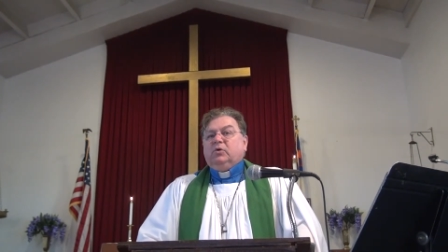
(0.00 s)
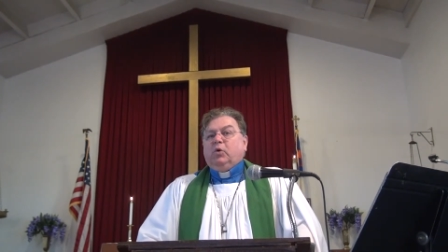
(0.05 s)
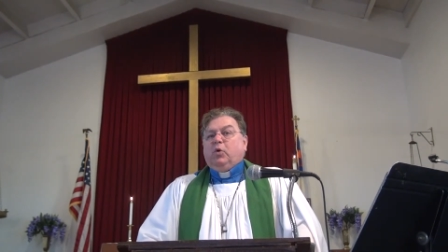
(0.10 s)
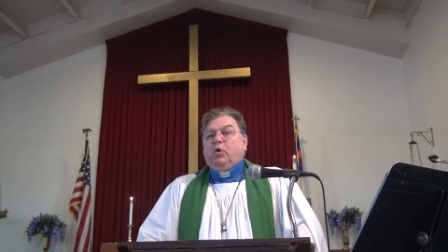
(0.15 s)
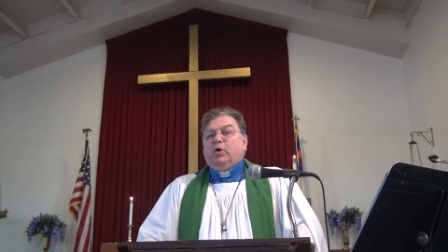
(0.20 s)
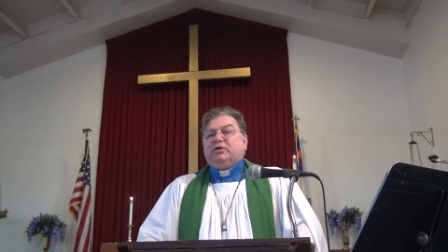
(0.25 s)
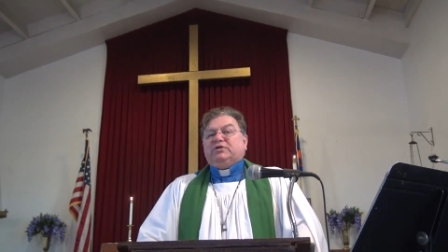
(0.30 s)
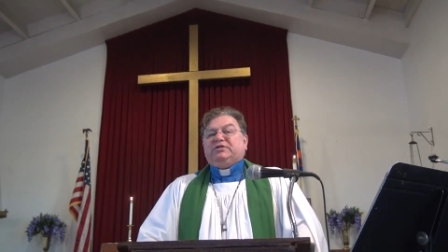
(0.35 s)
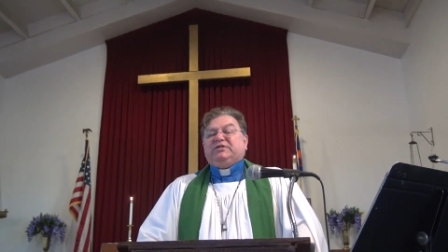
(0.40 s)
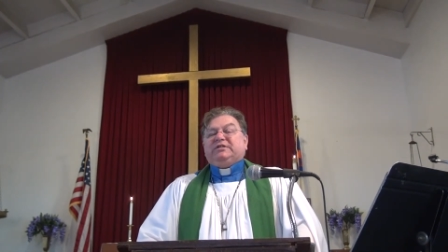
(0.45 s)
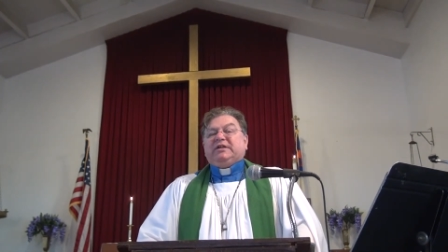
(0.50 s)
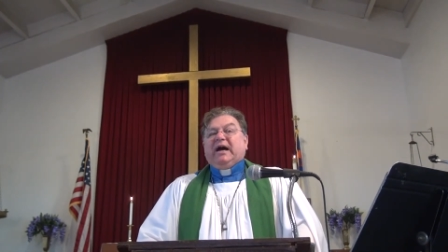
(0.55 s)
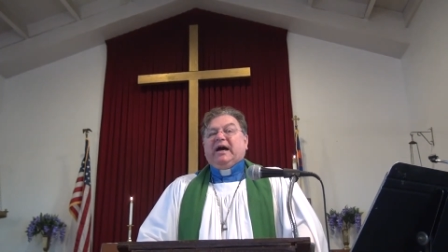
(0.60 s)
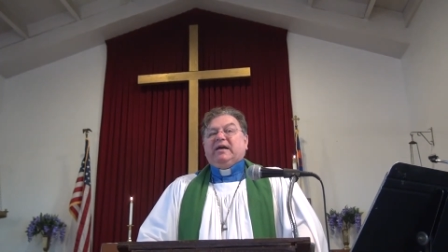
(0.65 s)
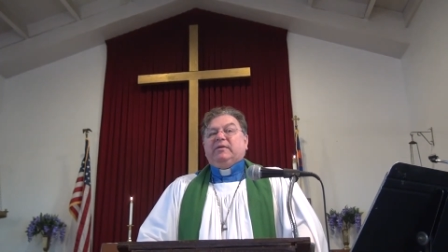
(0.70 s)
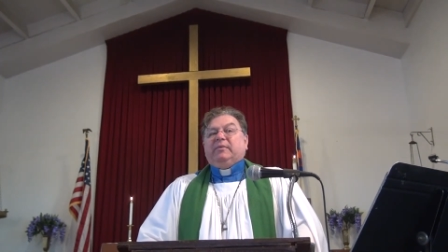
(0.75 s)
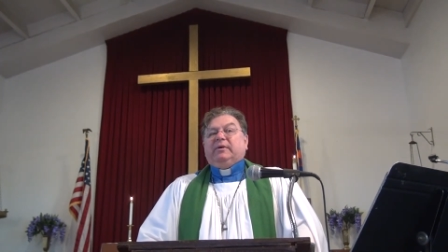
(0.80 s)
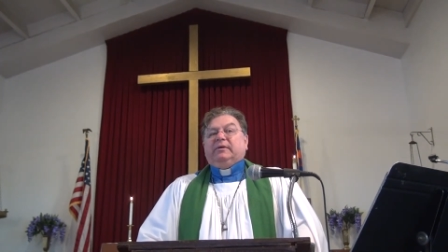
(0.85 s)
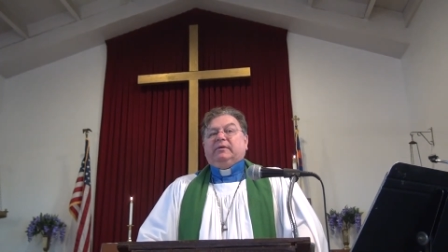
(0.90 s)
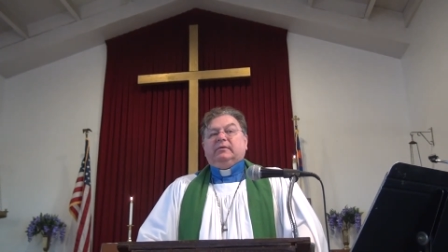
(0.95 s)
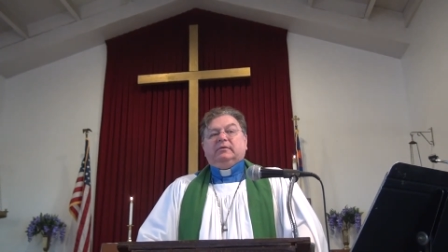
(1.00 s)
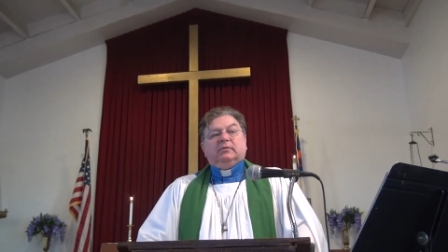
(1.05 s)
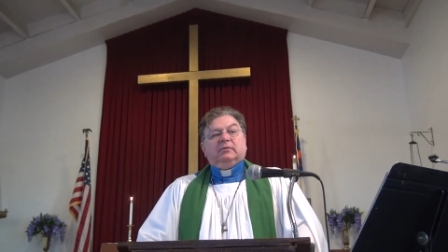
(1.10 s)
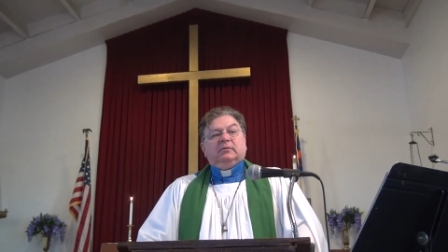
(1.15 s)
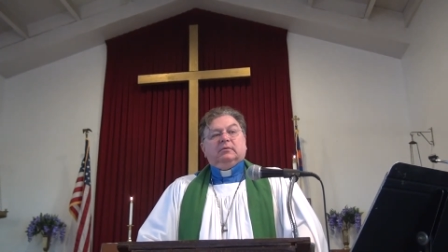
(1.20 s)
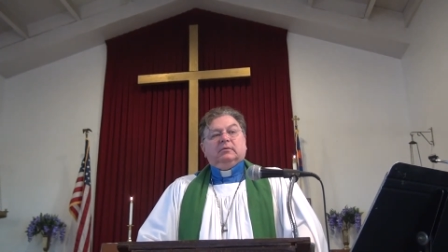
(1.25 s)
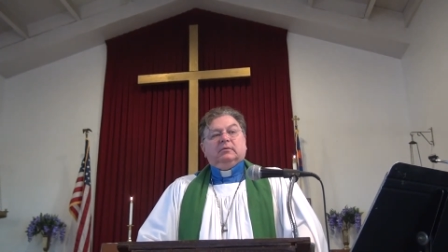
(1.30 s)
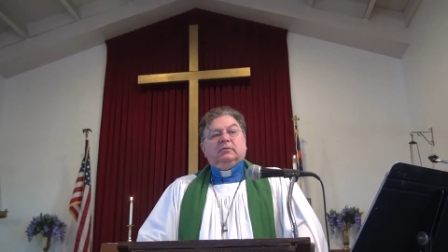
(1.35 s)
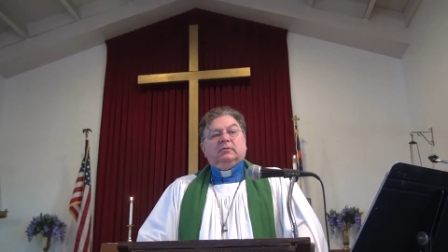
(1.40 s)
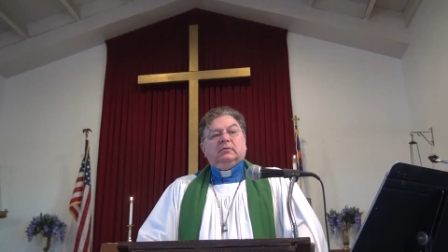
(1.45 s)
or Simon,
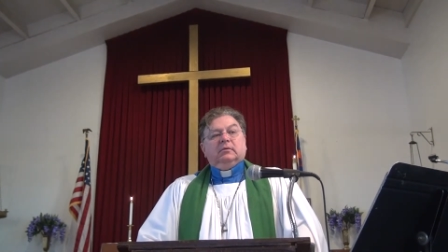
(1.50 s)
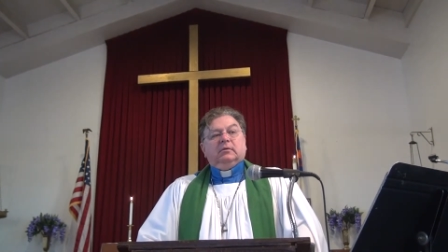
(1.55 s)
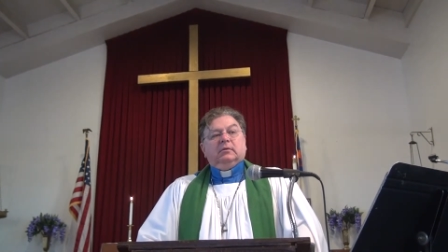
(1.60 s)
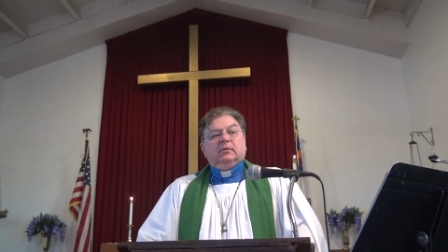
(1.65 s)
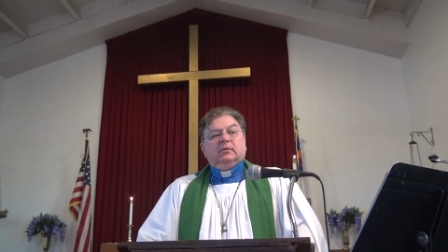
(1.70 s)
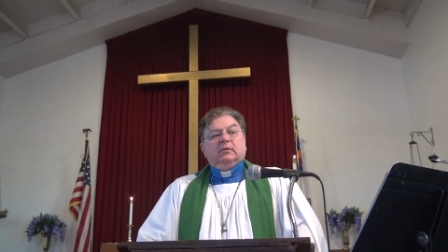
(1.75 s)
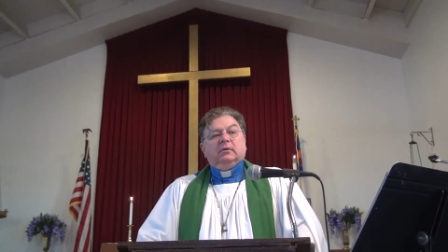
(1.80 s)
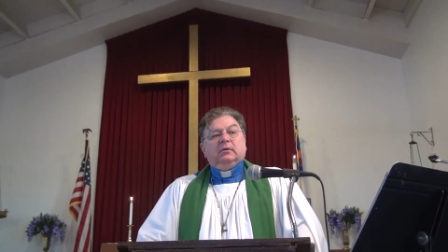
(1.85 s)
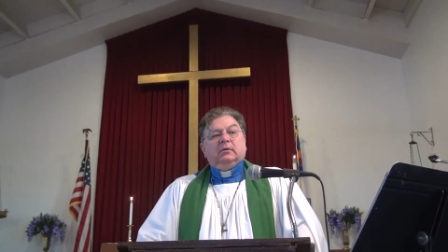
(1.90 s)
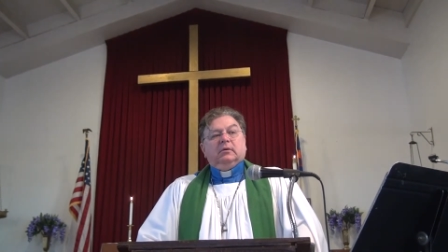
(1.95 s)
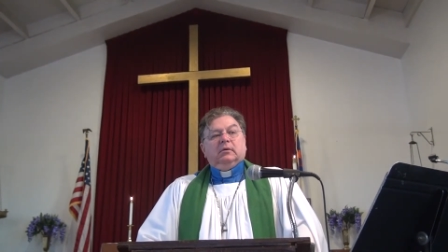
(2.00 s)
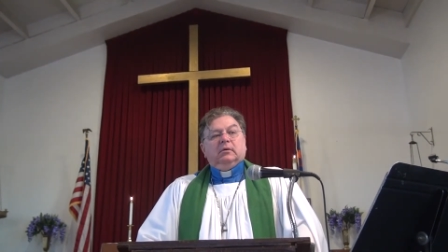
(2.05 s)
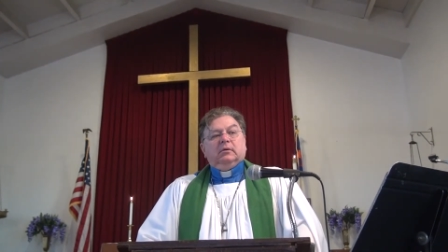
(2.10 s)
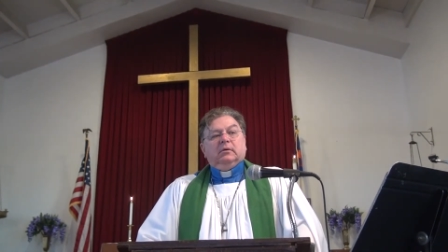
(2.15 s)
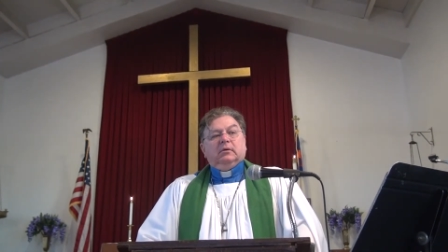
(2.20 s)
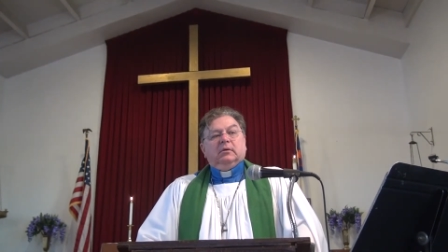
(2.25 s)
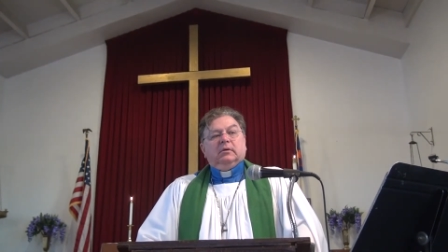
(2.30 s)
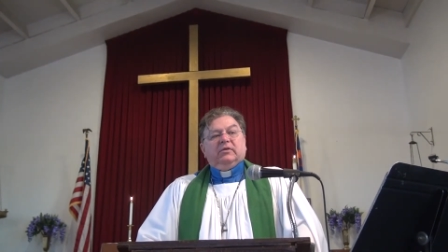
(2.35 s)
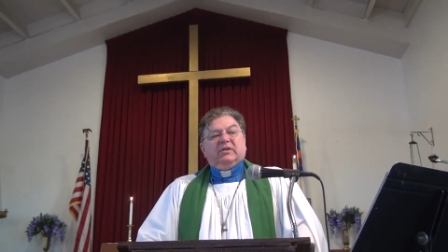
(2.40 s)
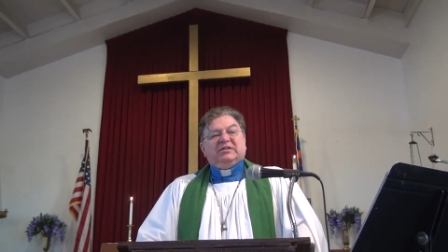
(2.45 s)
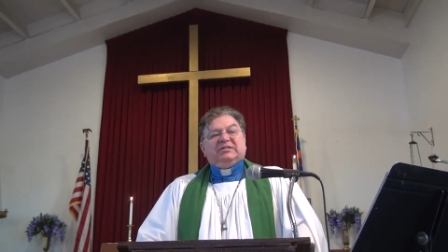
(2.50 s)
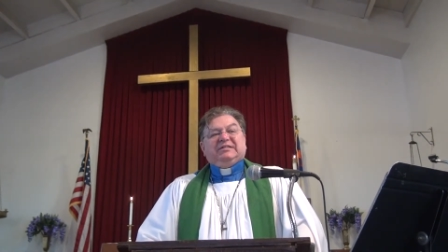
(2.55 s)
the